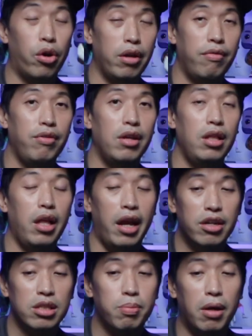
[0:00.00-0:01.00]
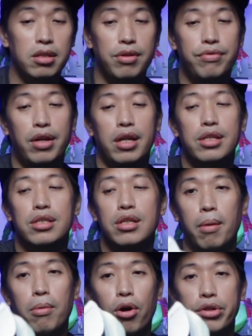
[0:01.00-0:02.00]
court feel and responsiveness
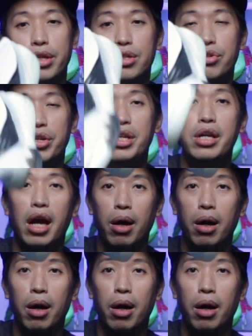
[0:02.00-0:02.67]
among the three,